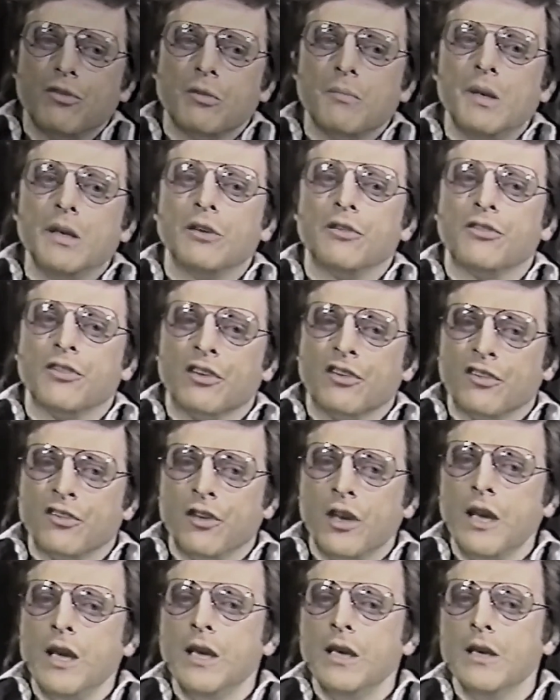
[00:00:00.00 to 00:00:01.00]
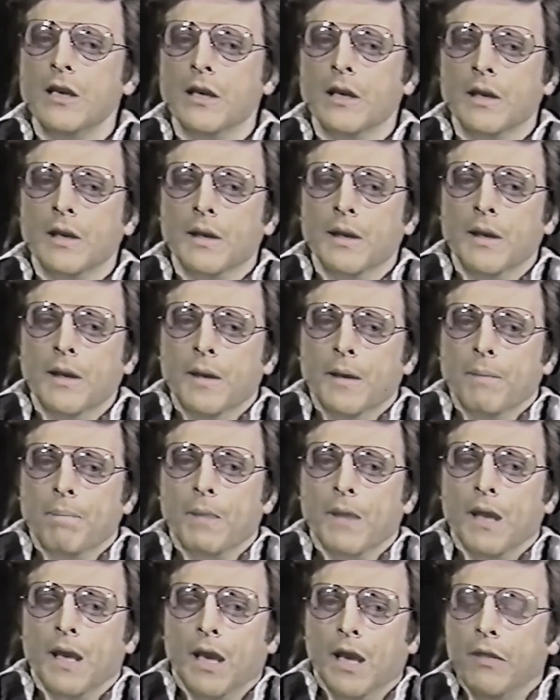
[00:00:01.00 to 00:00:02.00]
to me to succeed
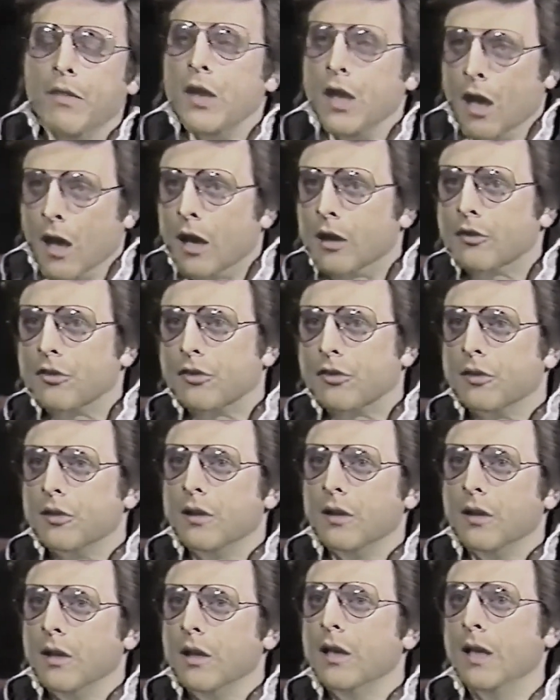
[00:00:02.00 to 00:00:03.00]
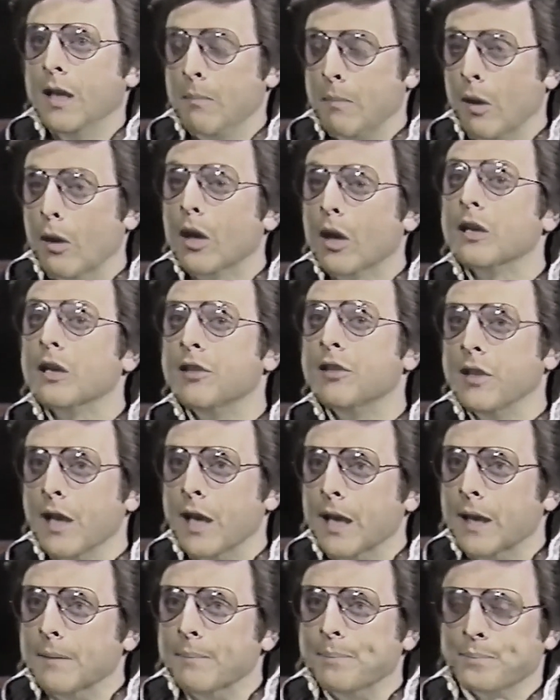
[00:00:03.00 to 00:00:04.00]
in the arts in America
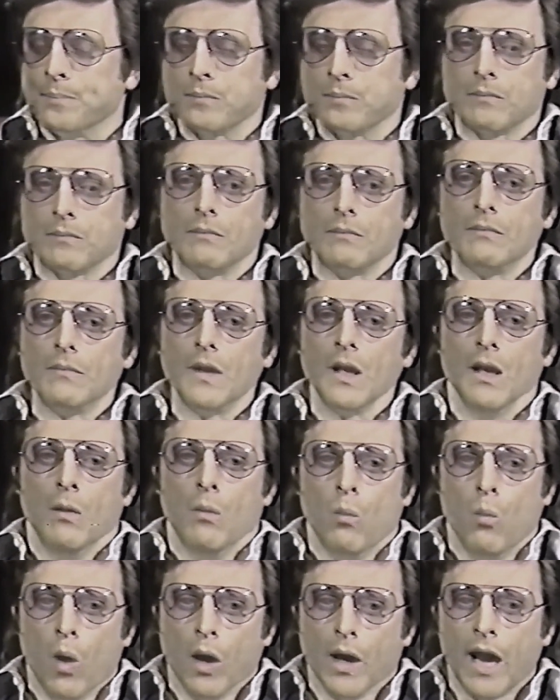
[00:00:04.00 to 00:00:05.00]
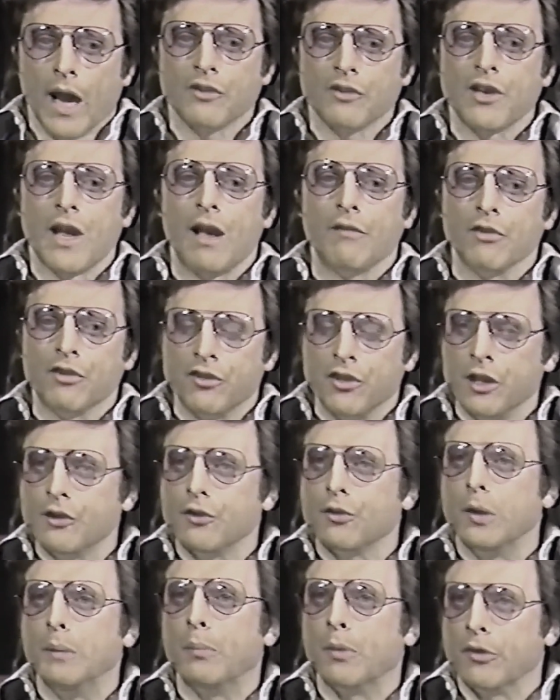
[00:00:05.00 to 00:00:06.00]
today, one has to have a
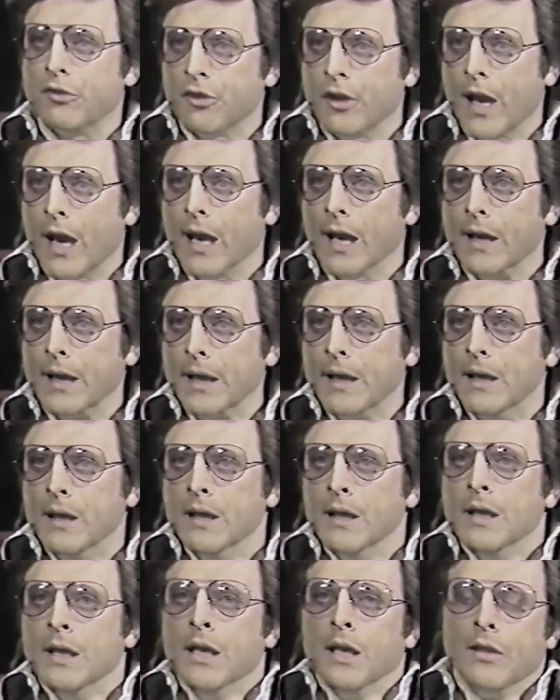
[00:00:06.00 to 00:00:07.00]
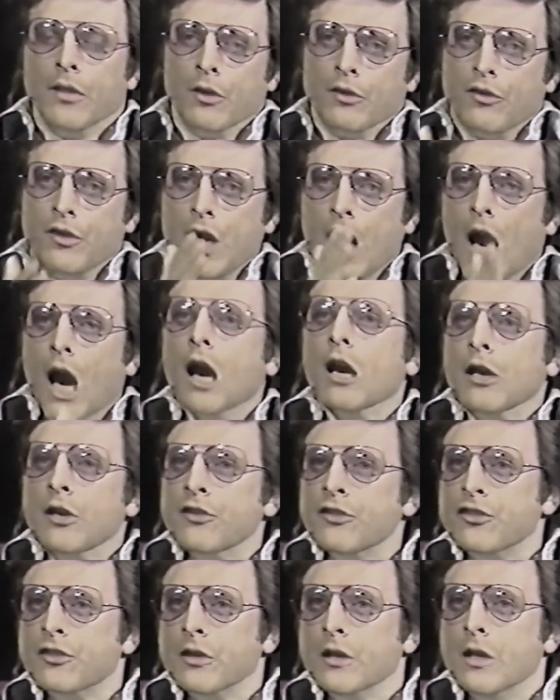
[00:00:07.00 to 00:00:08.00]
schizoid personality. There's the
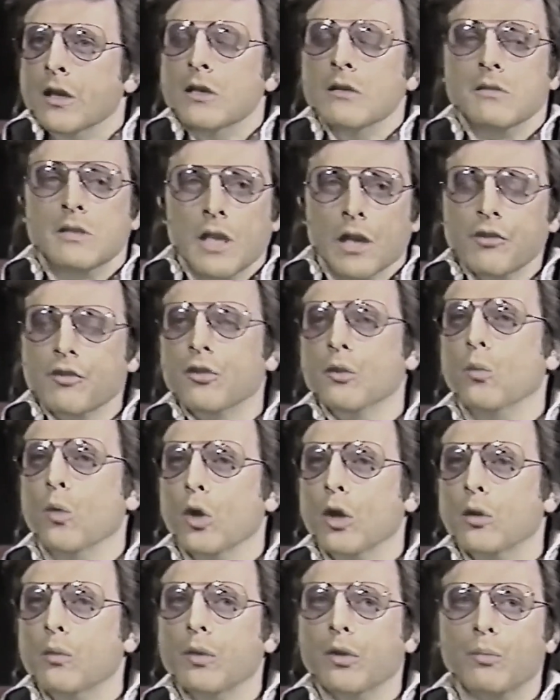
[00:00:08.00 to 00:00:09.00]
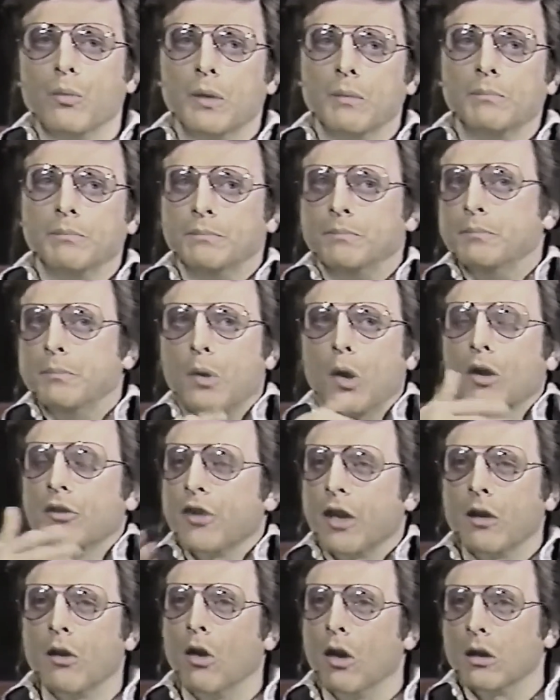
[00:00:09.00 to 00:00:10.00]
artist who does the work with what
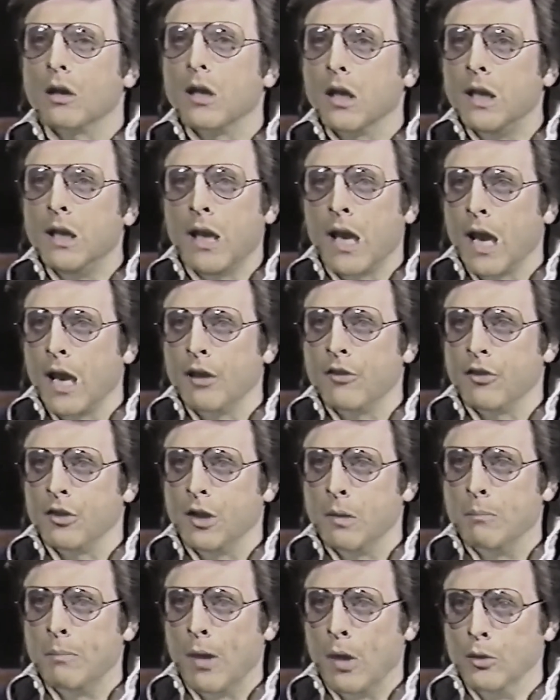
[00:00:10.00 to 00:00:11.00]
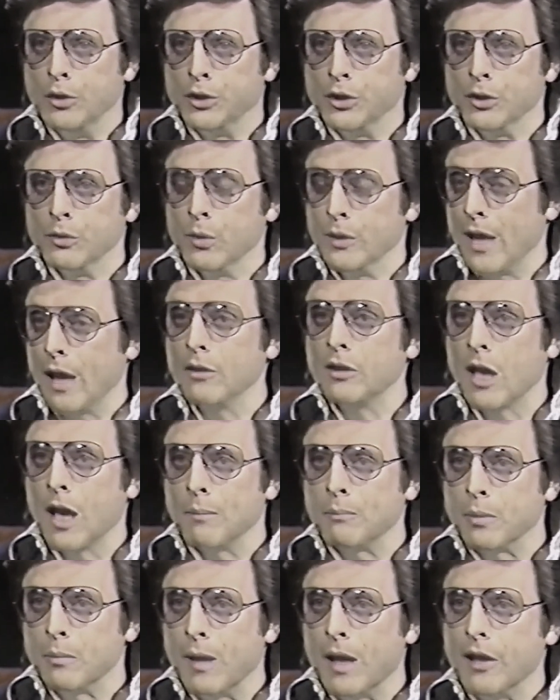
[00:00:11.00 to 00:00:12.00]
Balzac called clean hands and composure, without
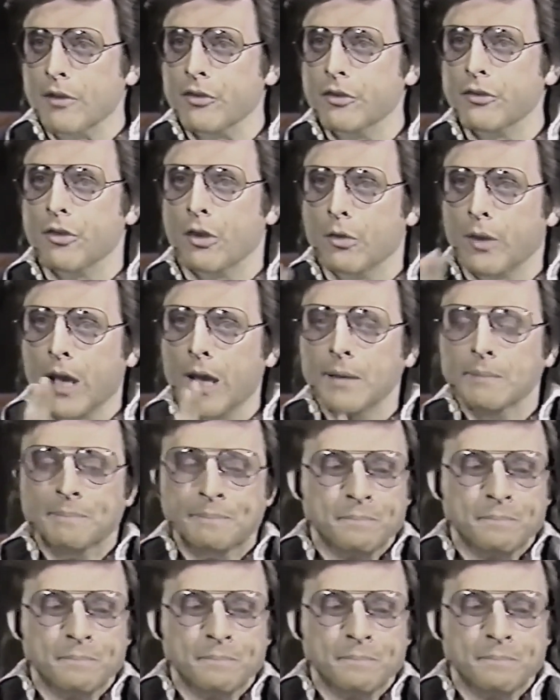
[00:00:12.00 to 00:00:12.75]
compromises, okay?